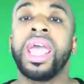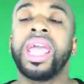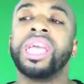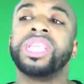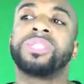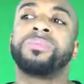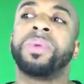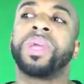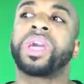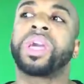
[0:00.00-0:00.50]

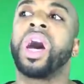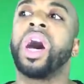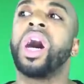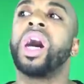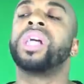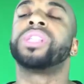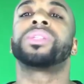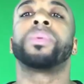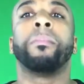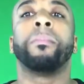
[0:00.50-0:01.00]
is
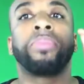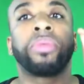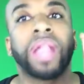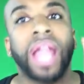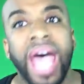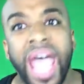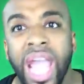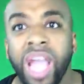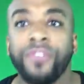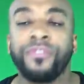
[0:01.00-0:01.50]
because
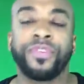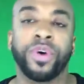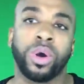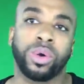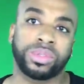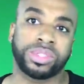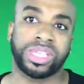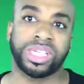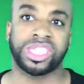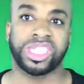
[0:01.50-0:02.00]
black
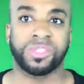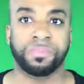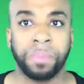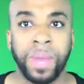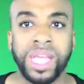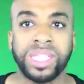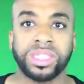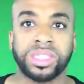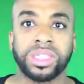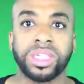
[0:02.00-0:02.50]
folks
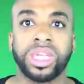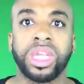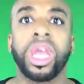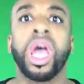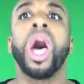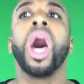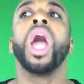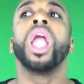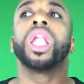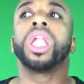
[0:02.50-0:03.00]

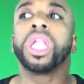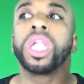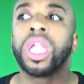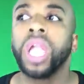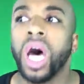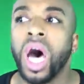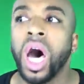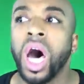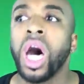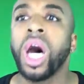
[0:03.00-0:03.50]
especially
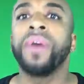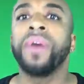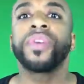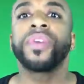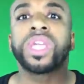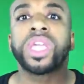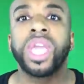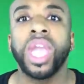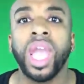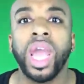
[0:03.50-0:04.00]

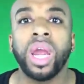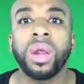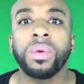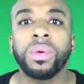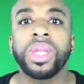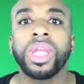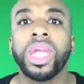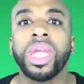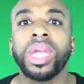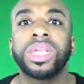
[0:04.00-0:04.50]
love
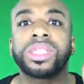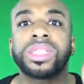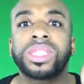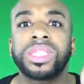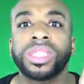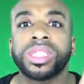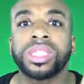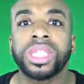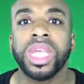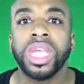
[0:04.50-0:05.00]
carrying
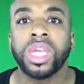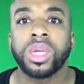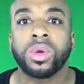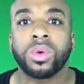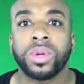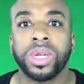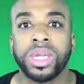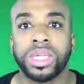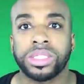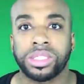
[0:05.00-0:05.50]

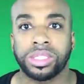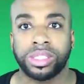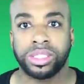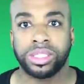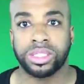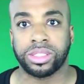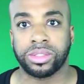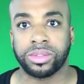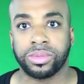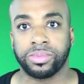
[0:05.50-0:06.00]

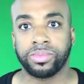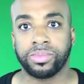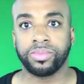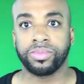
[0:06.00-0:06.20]
secrets.